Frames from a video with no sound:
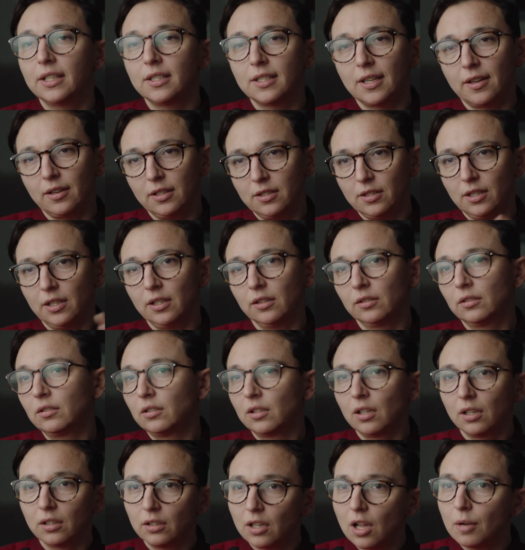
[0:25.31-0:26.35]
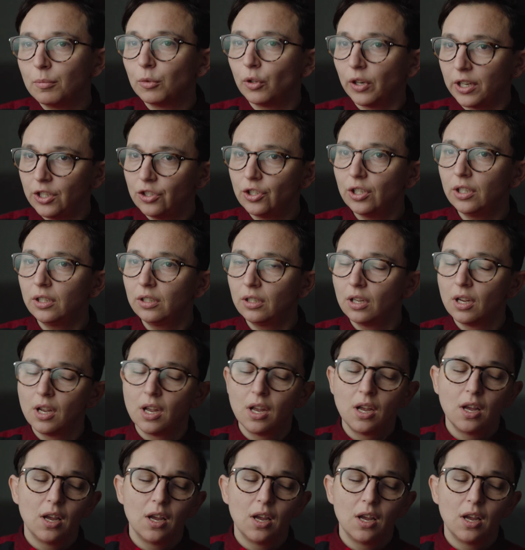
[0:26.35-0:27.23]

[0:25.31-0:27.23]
It's a, it's a conglomeration.